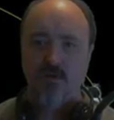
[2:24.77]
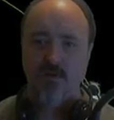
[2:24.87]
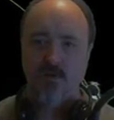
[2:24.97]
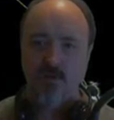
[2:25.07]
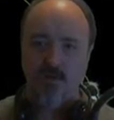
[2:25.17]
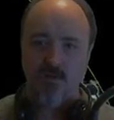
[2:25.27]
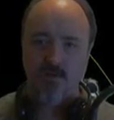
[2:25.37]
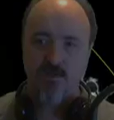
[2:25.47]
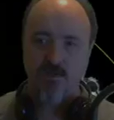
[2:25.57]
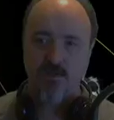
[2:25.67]

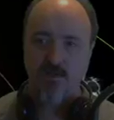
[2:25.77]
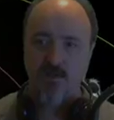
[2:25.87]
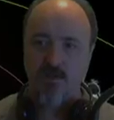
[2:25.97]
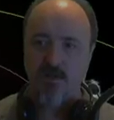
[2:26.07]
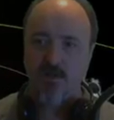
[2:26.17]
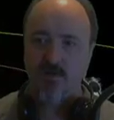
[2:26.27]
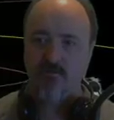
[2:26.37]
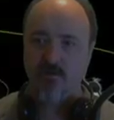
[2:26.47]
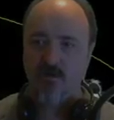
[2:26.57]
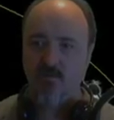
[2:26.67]
is
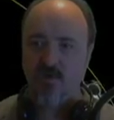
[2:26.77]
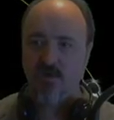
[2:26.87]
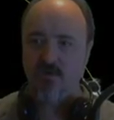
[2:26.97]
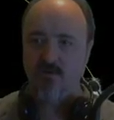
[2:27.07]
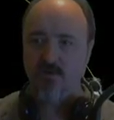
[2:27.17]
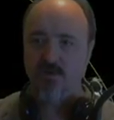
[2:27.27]
never going to be near us,